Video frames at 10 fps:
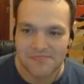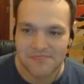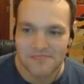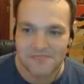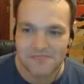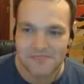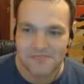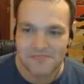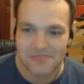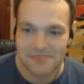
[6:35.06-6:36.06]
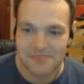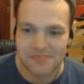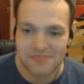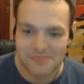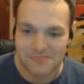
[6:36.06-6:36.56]

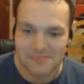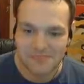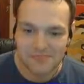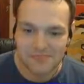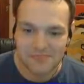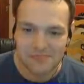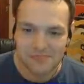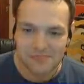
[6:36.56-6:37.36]
[no speech]